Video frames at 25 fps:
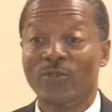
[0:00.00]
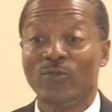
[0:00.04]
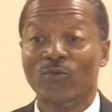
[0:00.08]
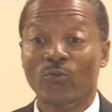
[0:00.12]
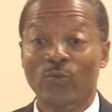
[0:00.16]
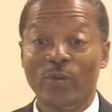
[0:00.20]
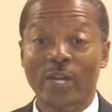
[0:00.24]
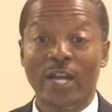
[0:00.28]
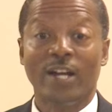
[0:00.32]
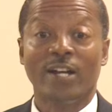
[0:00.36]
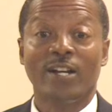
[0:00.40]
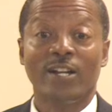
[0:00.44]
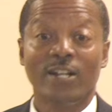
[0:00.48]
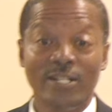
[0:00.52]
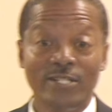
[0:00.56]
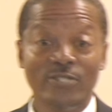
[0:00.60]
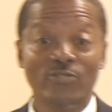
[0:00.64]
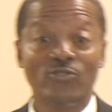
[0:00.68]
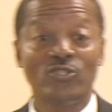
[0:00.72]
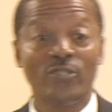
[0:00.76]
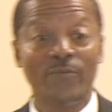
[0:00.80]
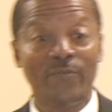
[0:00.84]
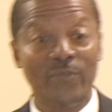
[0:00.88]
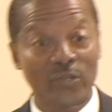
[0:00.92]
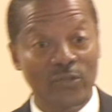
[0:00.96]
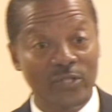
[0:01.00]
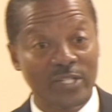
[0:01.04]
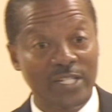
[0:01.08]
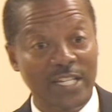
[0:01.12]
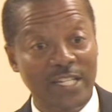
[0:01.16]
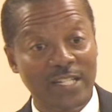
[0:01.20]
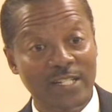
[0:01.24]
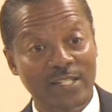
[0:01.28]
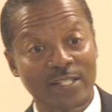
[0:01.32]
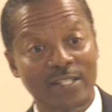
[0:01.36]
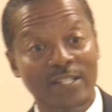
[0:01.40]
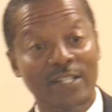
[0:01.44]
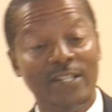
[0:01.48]
we are
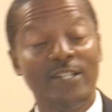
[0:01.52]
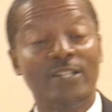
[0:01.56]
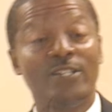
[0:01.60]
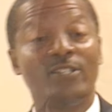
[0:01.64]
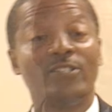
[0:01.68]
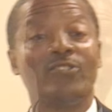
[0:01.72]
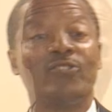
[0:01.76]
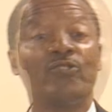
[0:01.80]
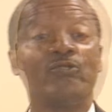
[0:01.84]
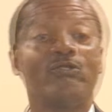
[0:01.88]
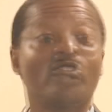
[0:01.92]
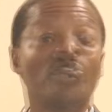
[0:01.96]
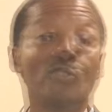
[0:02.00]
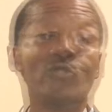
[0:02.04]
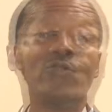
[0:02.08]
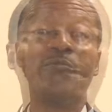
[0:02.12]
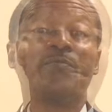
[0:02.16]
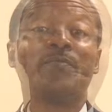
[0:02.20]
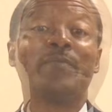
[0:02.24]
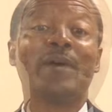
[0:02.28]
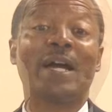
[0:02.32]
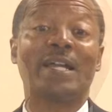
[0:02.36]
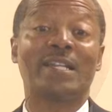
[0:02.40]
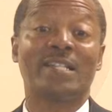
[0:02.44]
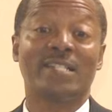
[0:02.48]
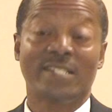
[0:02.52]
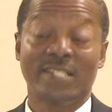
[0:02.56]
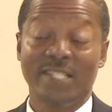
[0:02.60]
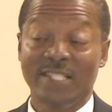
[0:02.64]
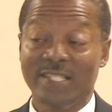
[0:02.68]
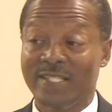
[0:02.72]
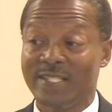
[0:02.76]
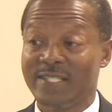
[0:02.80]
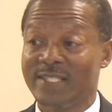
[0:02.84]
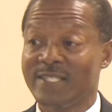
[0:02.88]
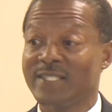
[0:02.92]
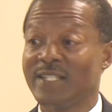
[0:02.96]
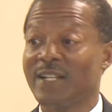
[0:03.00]
contributing to
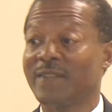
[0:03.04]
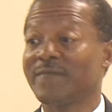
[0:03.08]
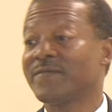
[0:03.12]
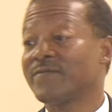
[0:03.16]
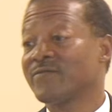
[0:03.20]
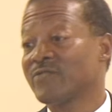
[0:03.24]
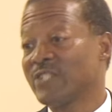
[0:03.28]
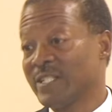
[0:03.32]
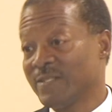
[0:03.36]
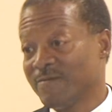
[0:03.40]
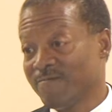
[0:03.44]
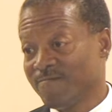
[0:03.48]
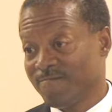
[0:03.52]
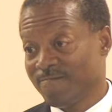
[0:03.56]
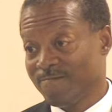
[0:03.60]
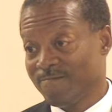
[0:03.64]
humanity's suffering.